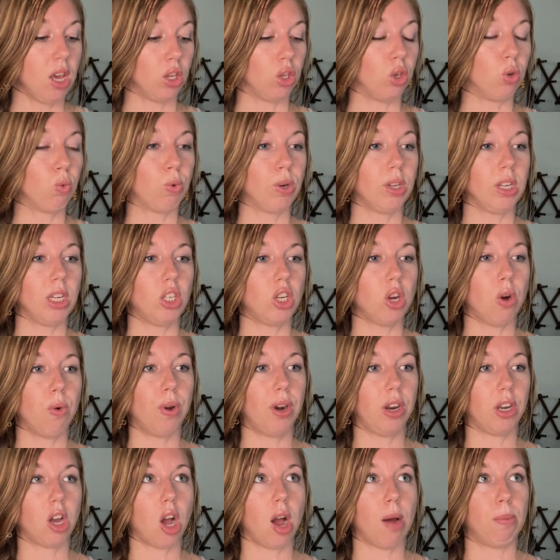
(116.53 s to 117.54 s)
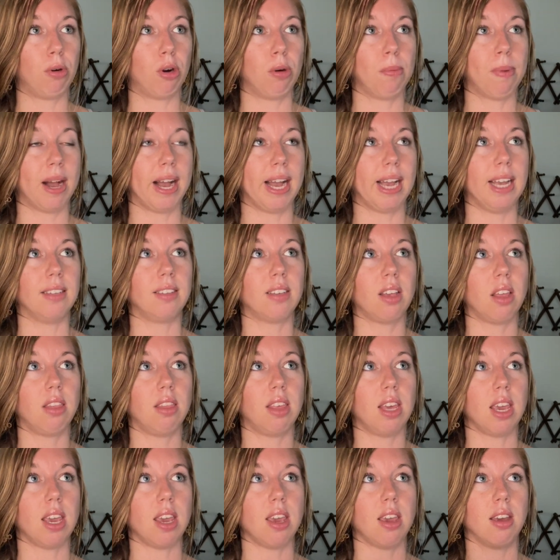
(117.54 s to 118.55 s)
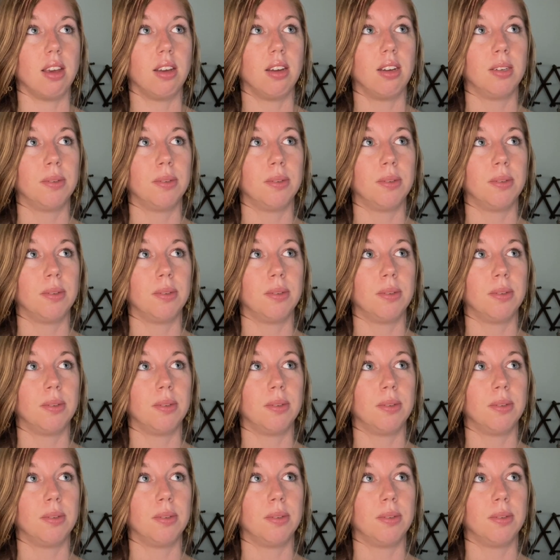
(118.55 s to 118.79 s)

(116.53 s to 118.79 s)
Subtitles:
You really don't want to compromise the